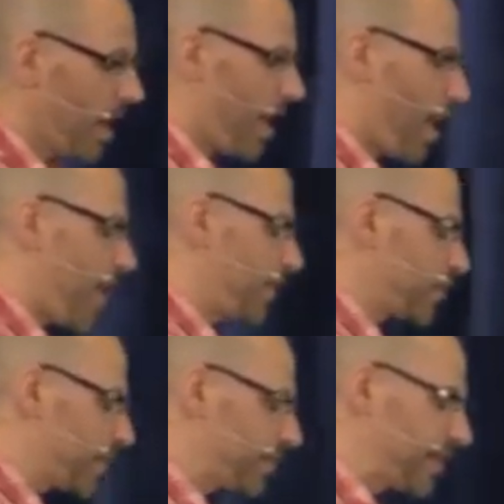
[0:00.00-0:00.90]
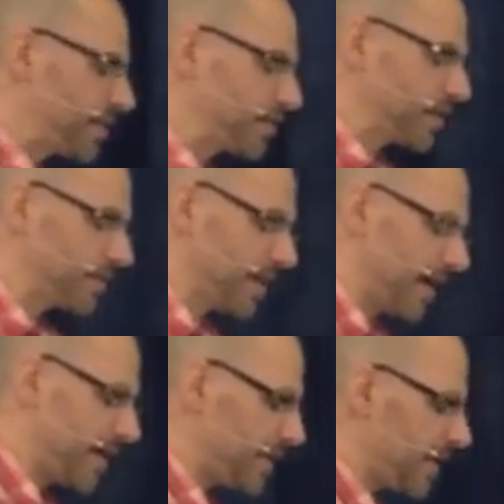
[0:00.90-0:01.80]
on this particular
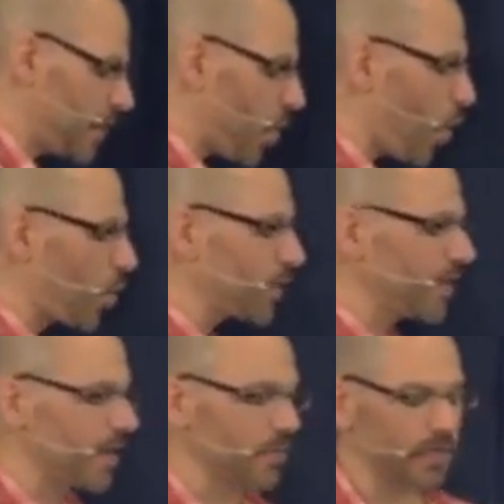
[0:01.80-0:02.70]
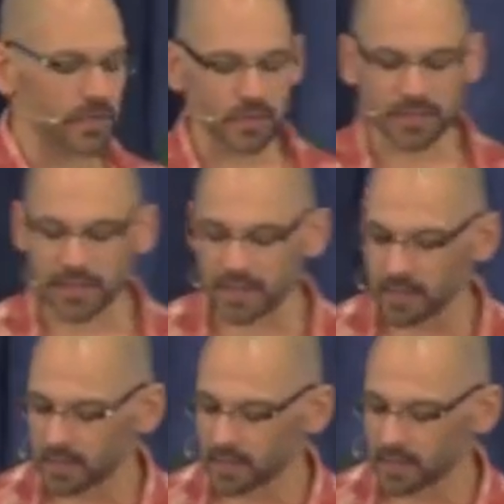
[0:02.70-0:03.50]
night, an ordinary-looking